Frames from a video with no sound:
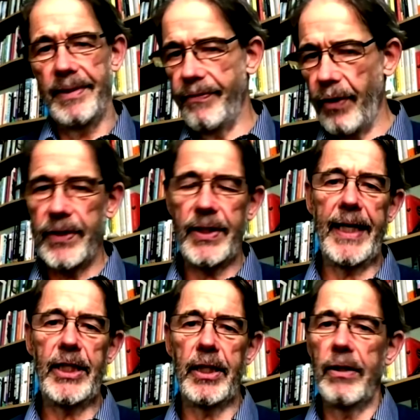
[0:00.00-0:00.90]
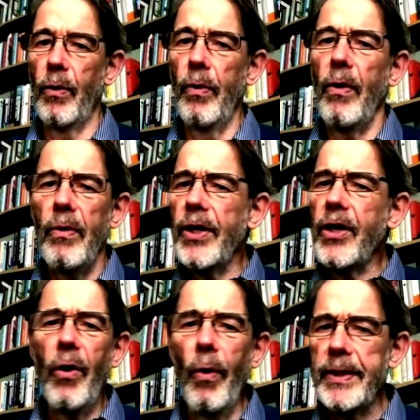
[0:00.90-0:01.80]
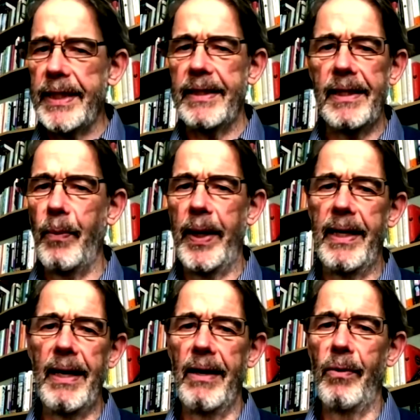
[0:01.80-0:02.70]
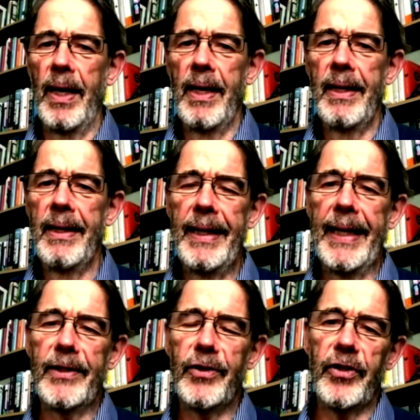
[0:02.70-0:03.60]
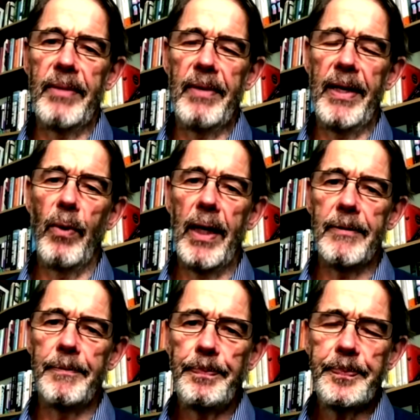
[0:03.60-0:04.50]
deforestation and all the causes that we know extremely well.